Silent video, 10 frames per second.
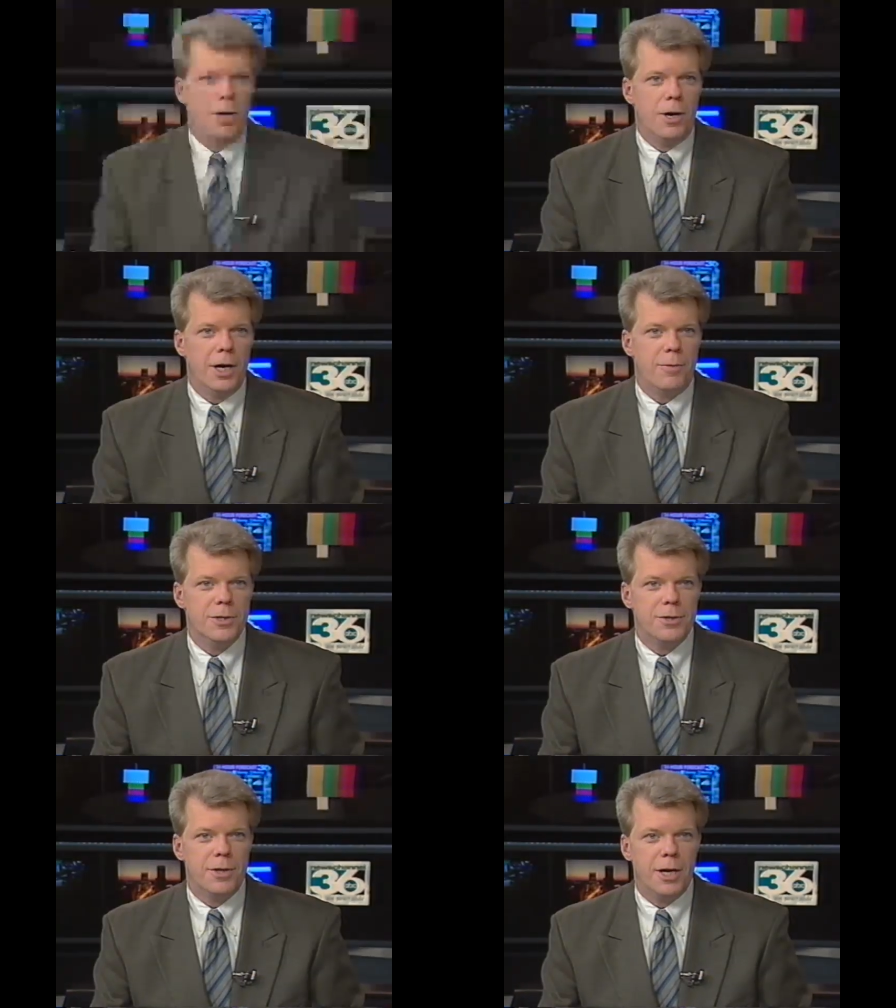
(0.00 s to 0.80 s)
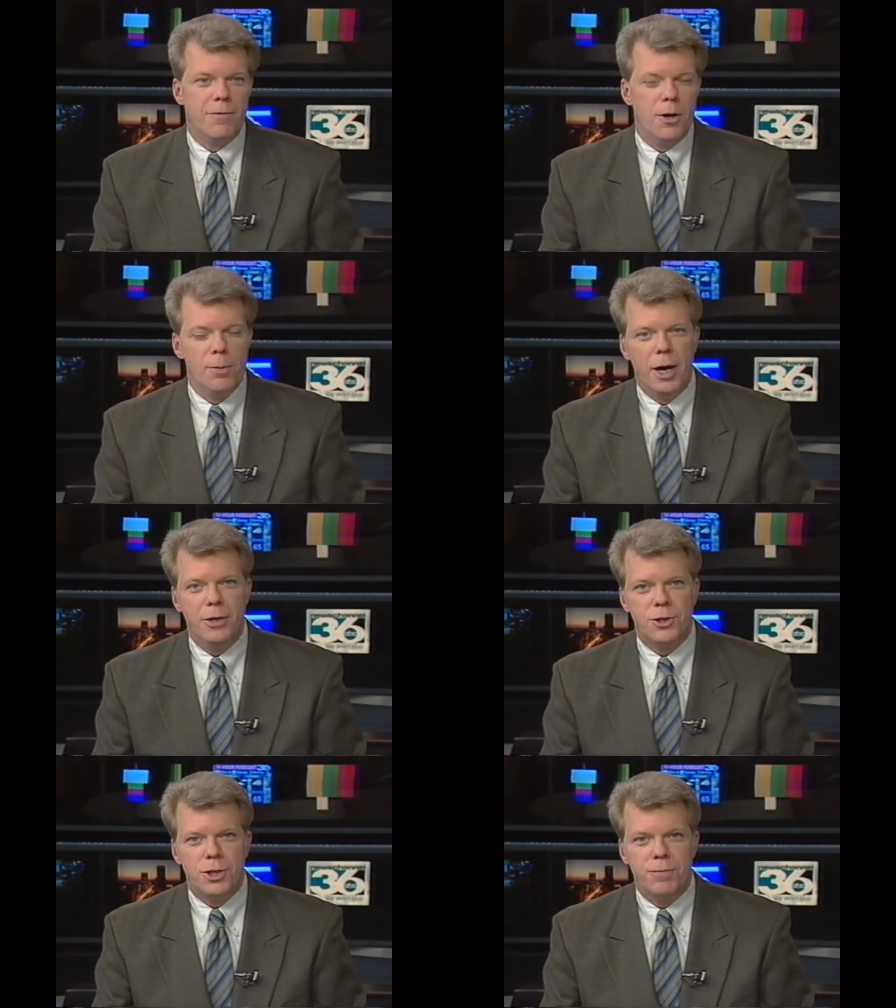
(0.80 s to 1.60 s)
All right, Christy, thank you very
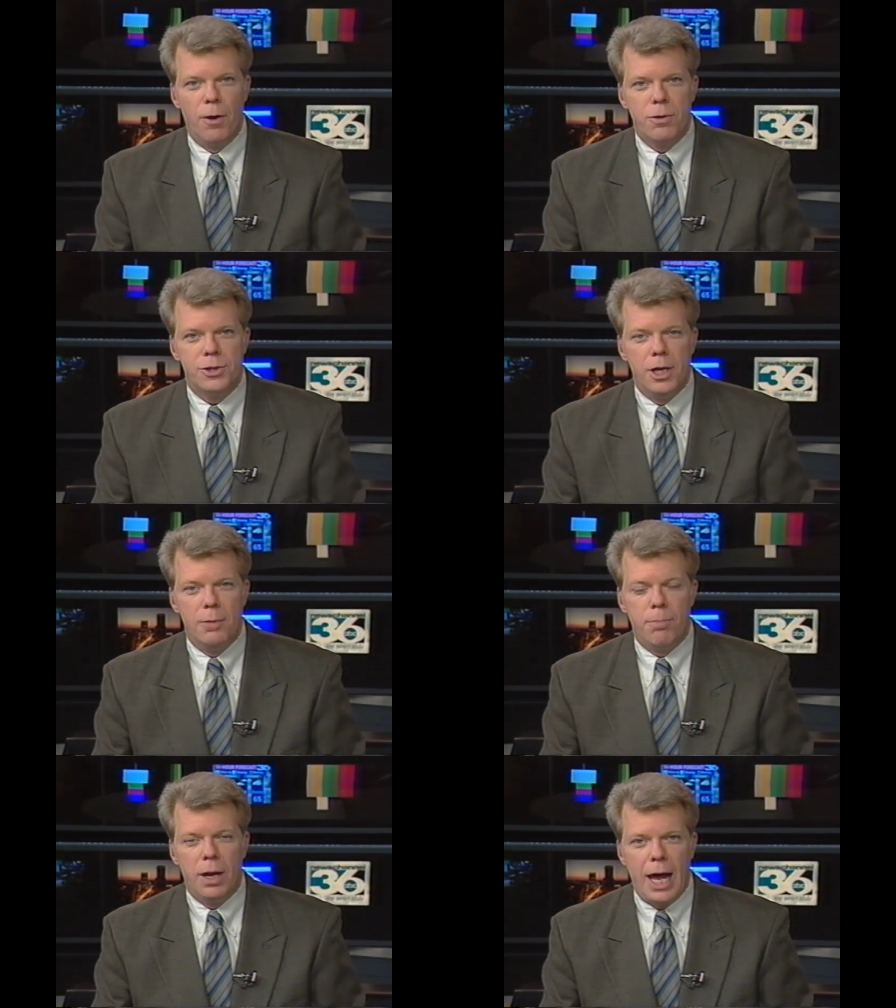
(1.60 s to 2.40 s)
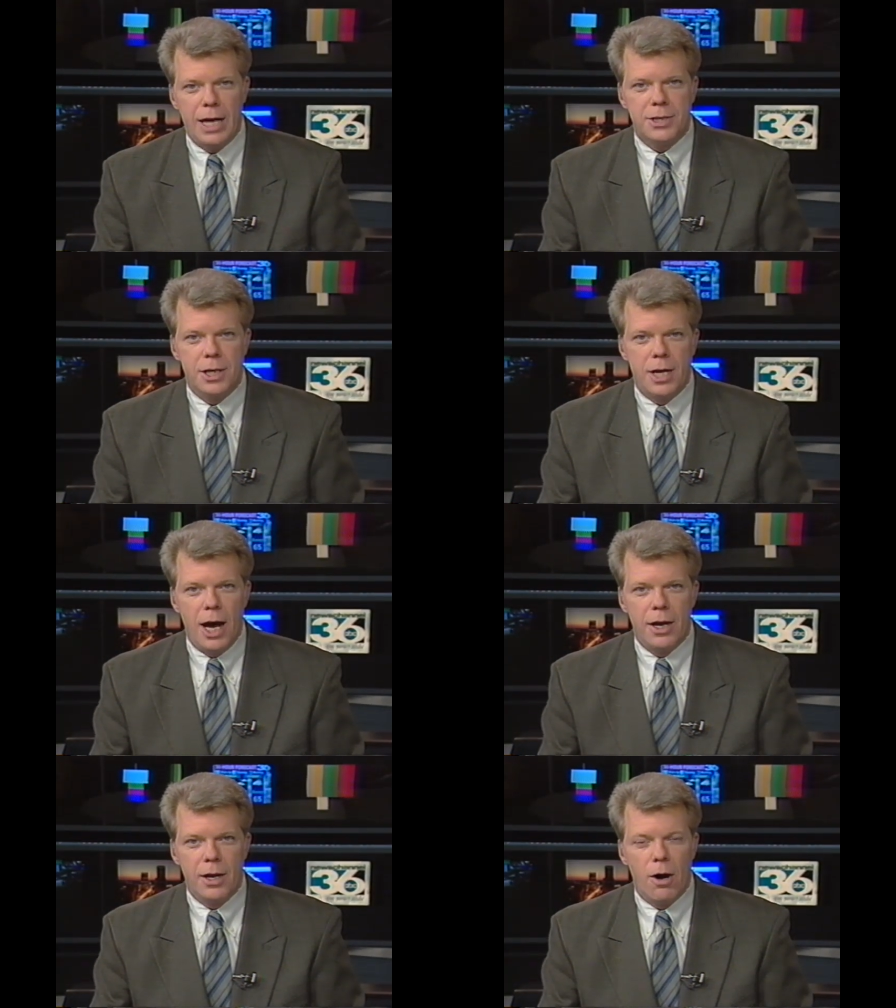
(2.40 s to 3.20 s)
much. Folks in Pulaski
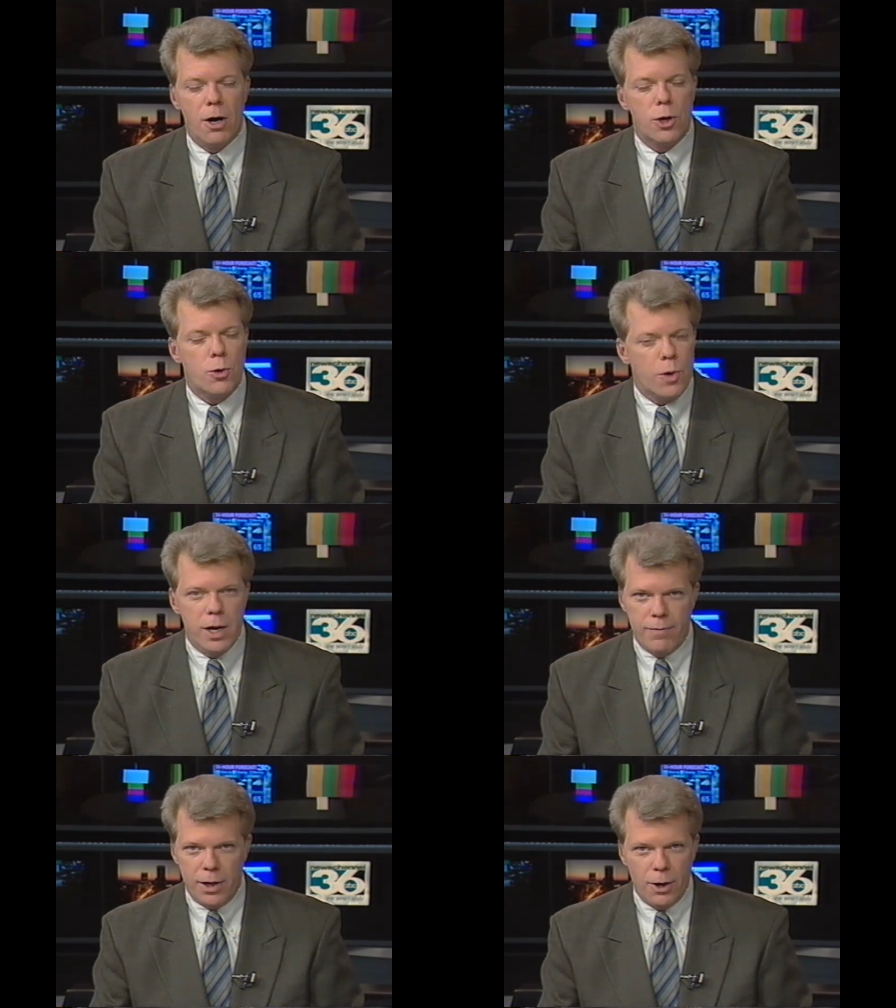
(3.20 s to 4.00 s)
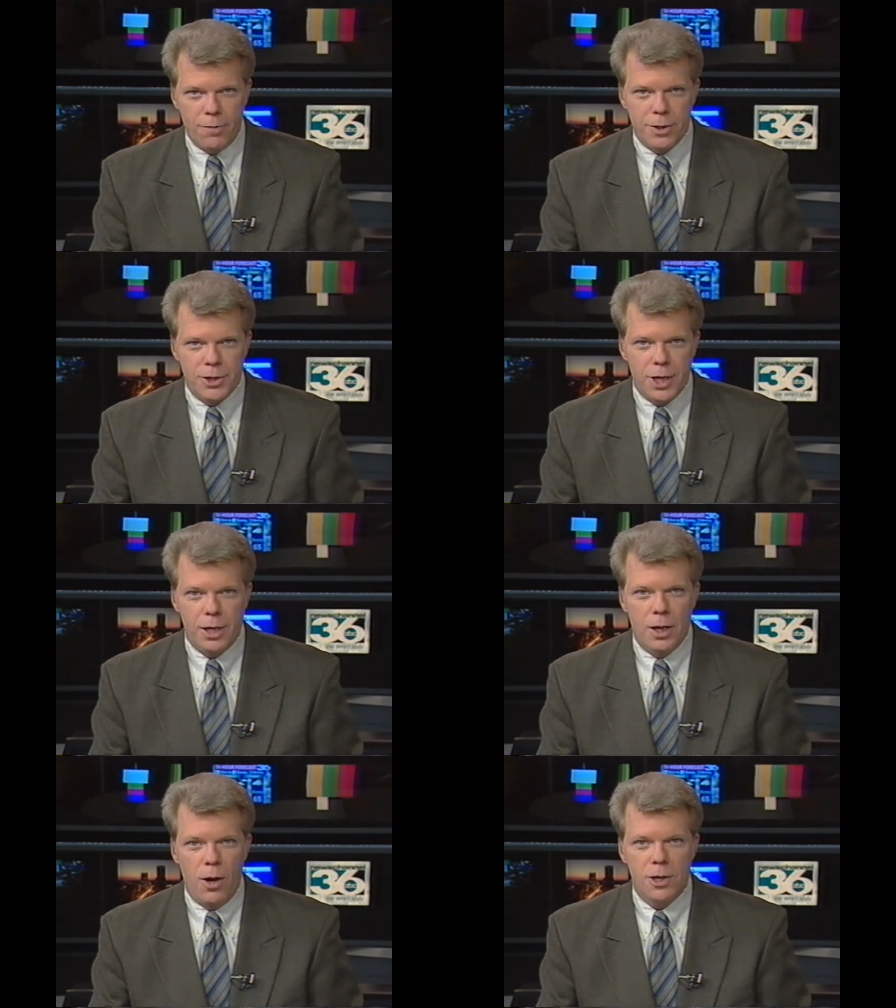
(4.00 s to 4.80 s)
County are grieving over the
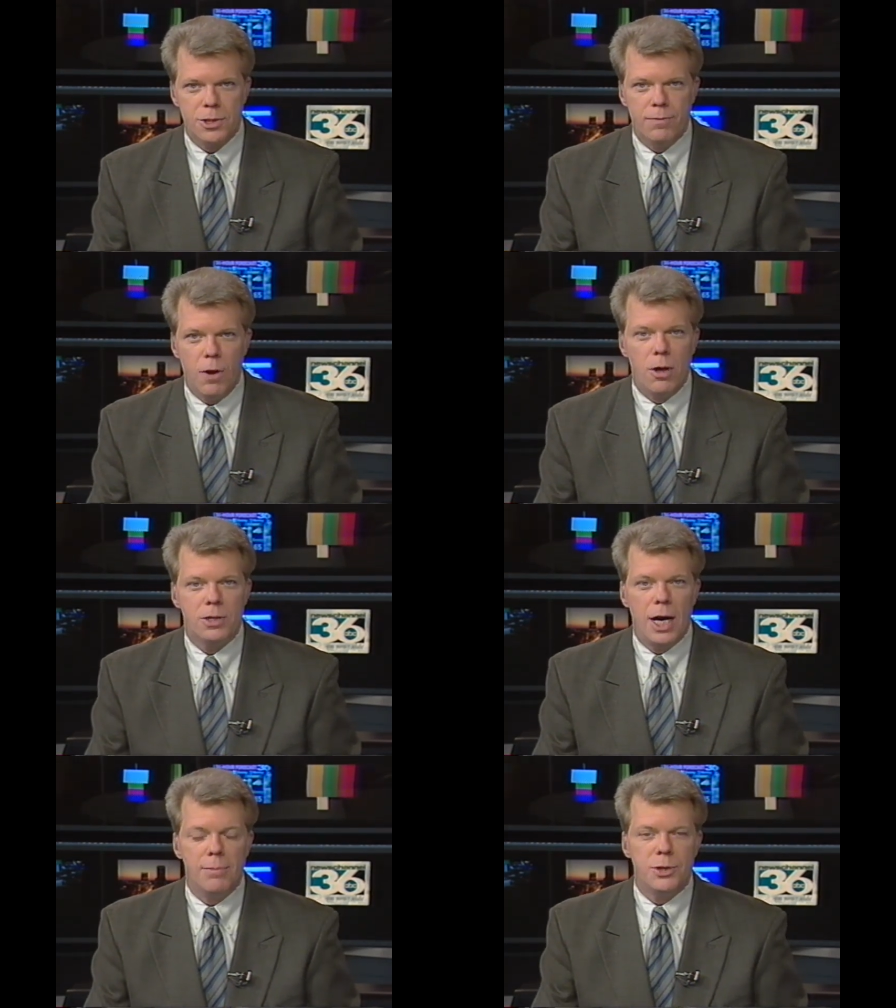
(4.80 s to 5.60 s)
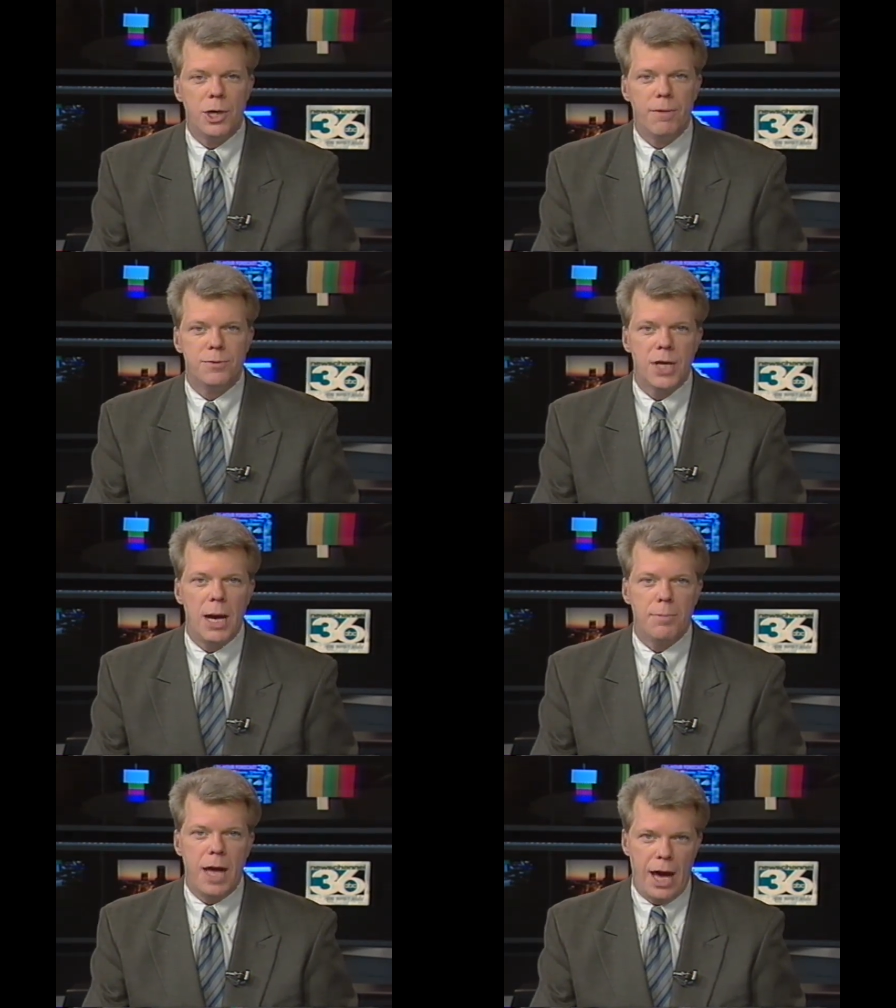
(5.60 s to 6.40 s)
sudden loss of longtime Sheriff
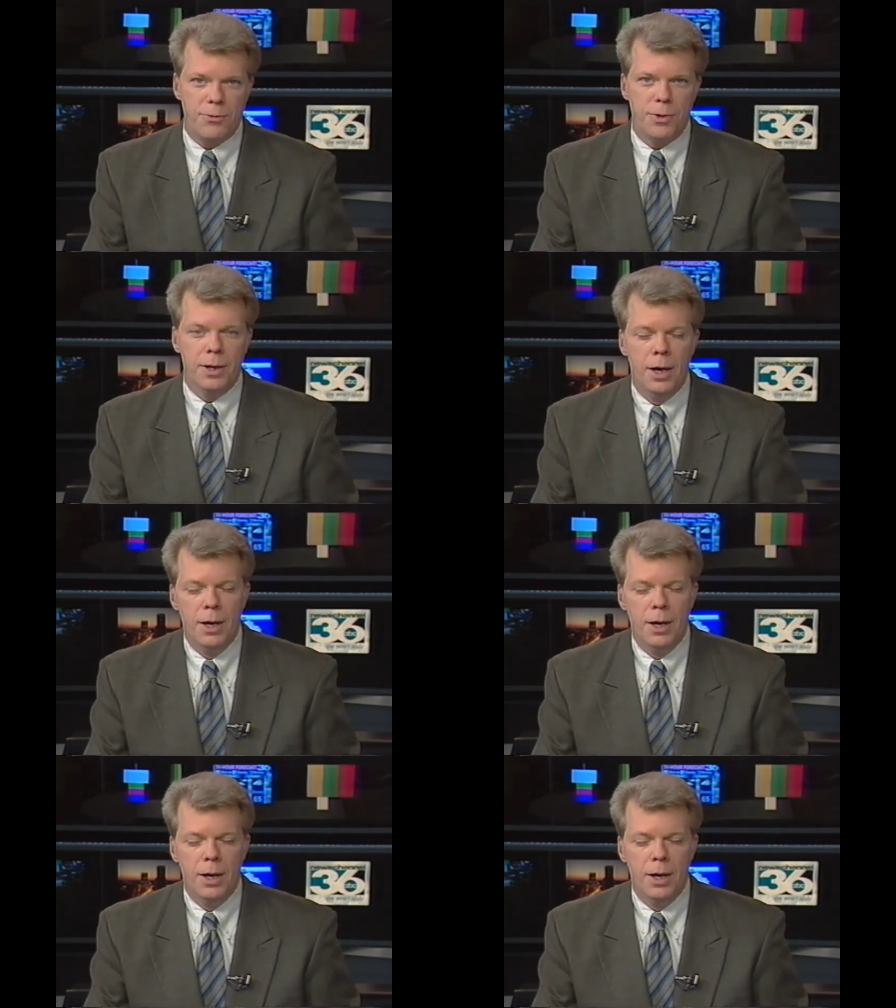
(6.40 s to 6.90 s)
Sam Catron,